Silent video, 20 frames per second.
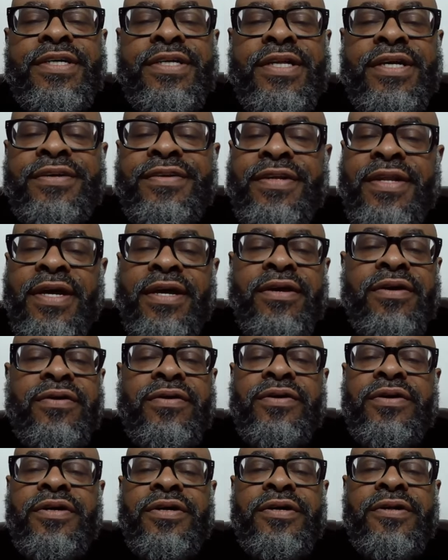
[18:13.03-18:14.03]
That's not
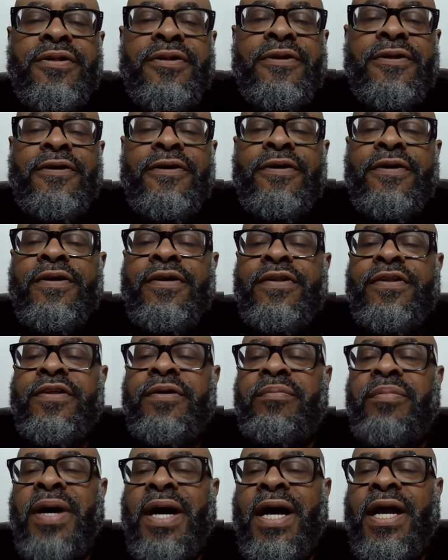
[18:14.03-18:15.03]
good.
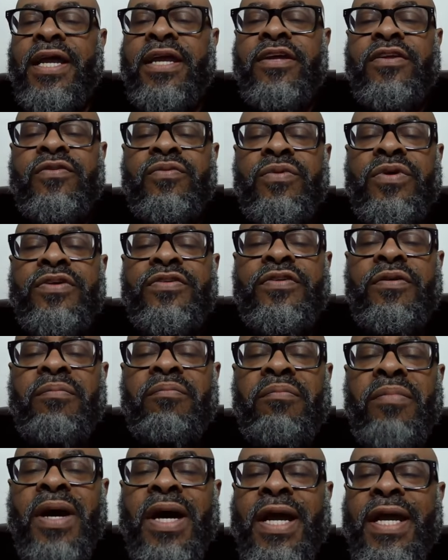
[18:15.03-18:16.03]
Tobias was a
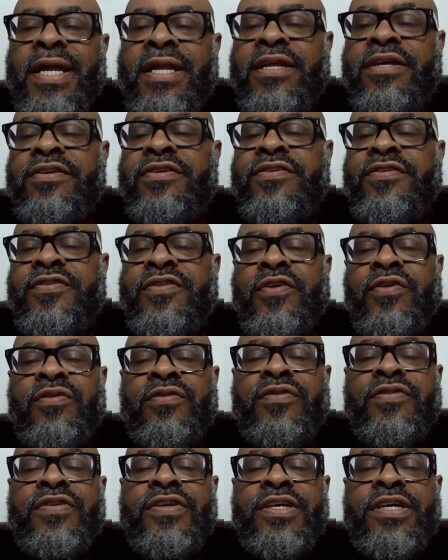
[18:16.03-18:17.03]
minus
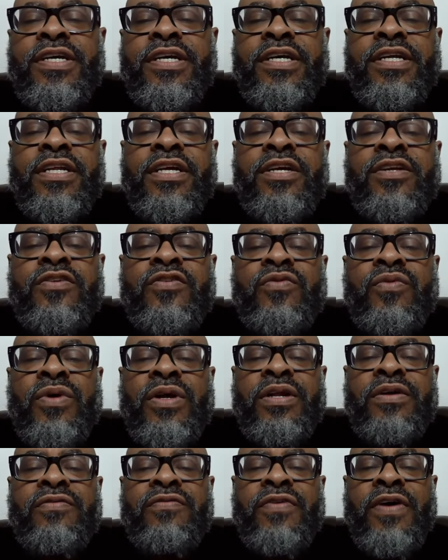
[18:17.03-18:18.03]
13 in
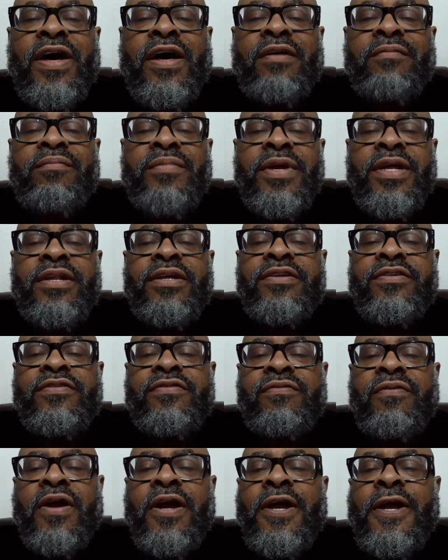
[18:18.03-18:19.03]
25
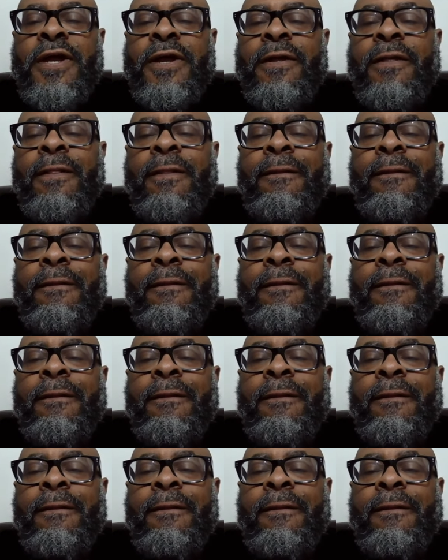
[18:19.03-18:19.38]
minutes, right?